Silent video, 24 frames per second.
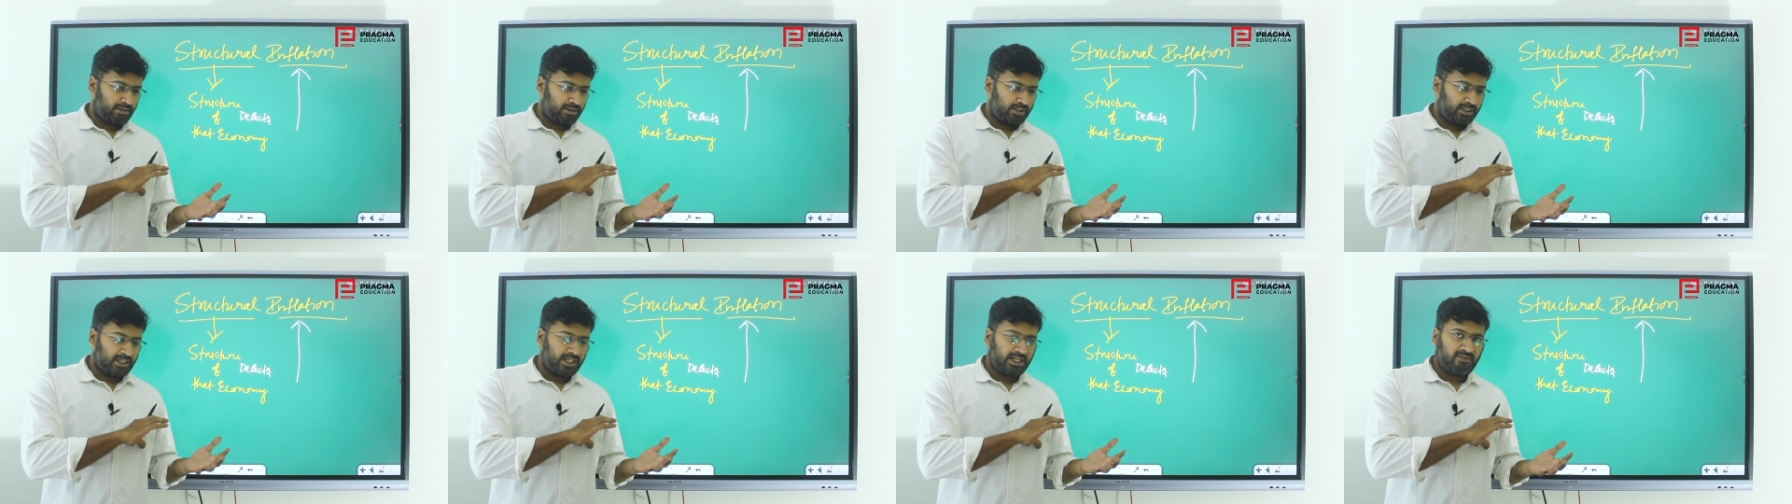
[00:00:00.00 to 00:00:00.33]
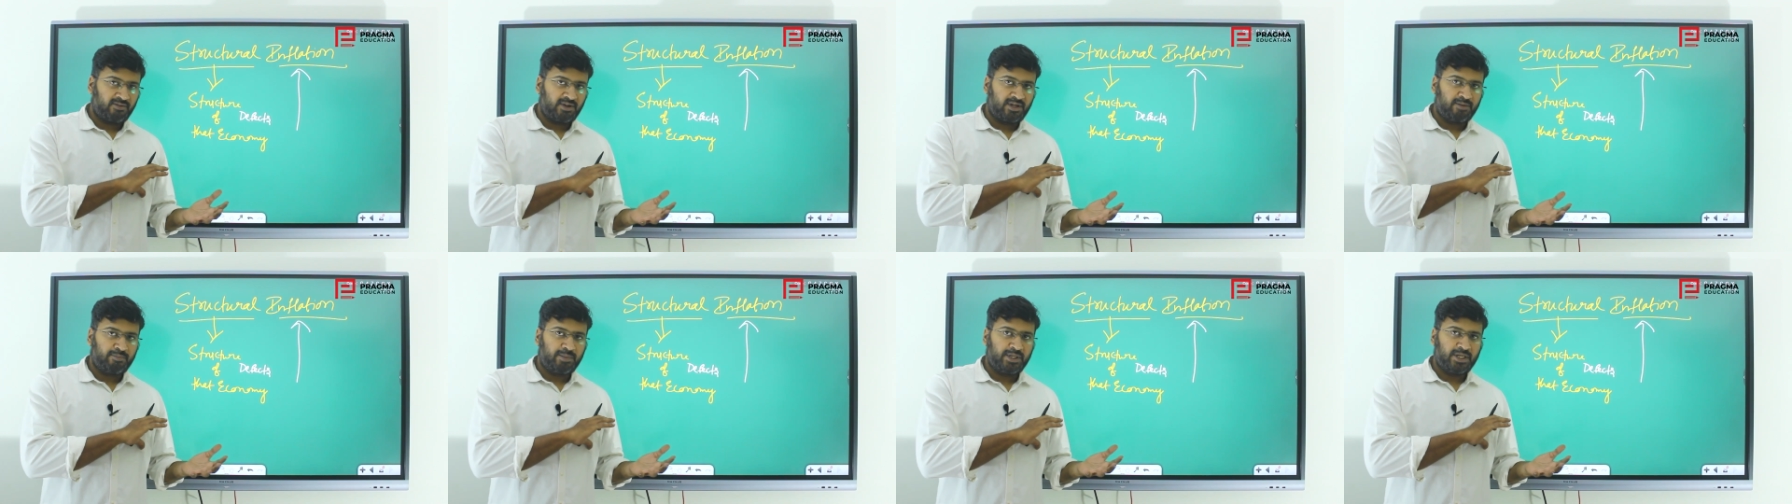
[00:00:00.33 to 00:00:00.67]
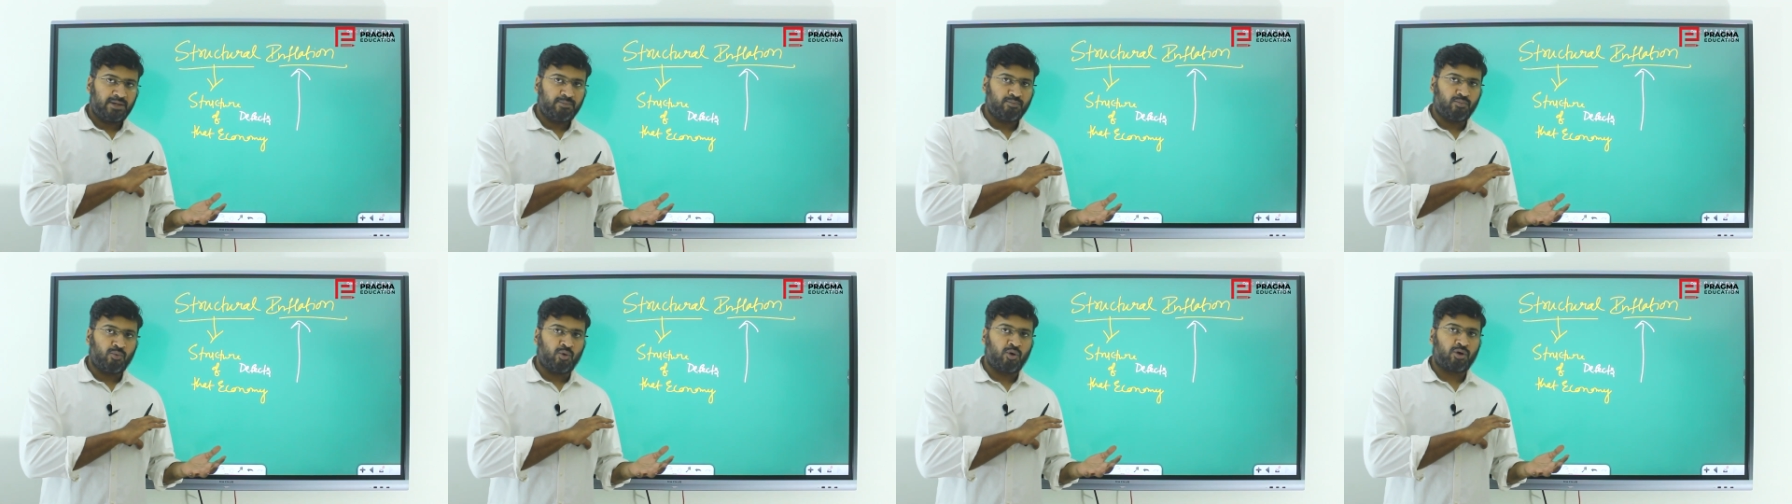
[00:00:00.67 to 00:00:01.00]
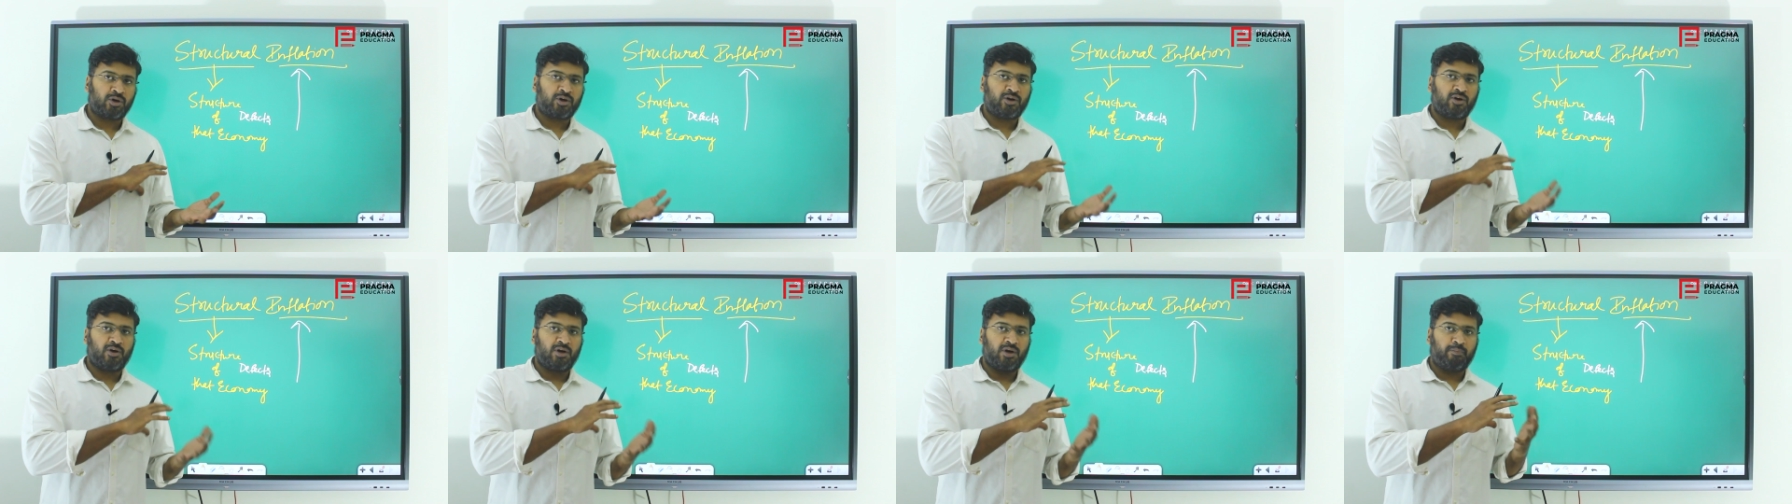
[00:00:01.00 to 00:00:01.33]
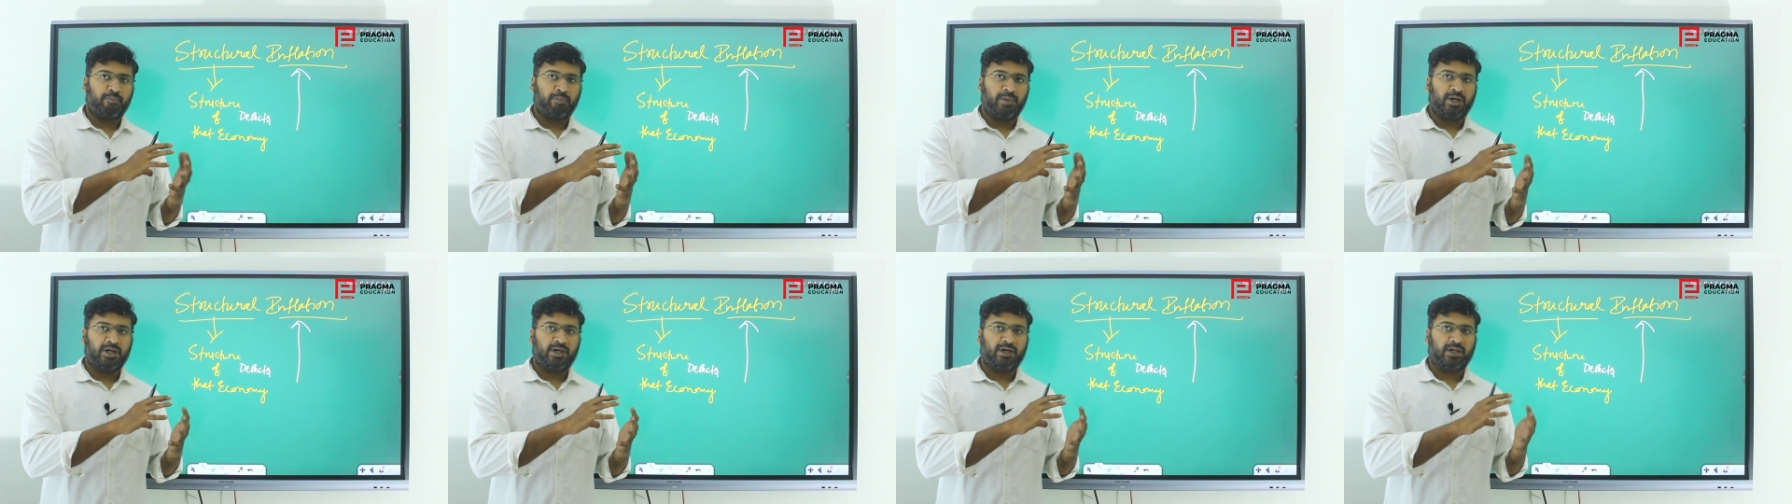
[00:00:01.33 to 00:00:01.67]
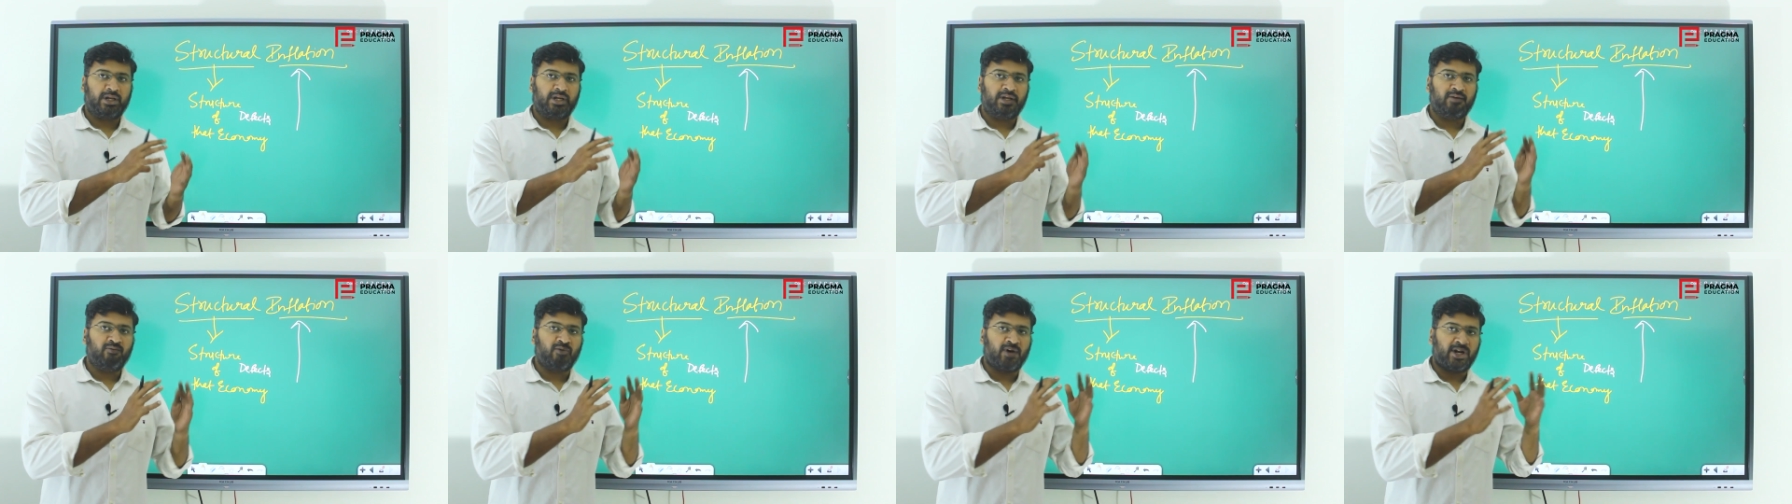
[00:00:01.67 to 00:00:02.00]
there will be more development
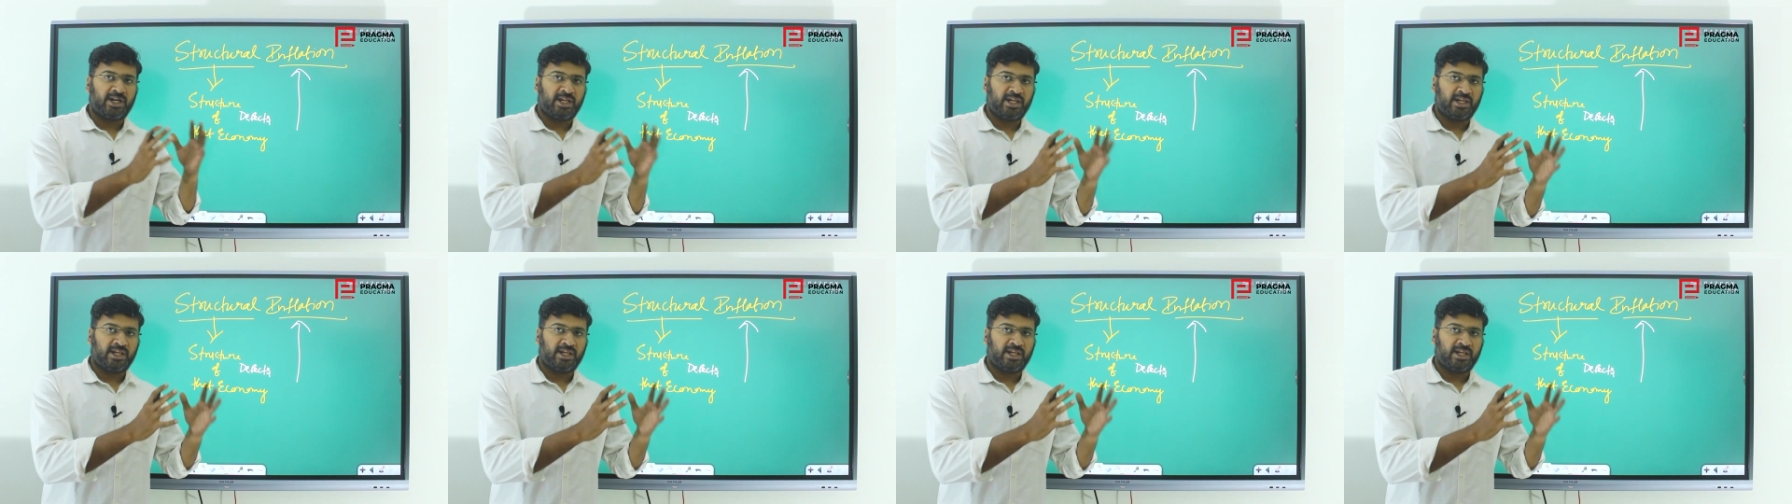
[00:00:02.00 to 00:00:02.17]
in one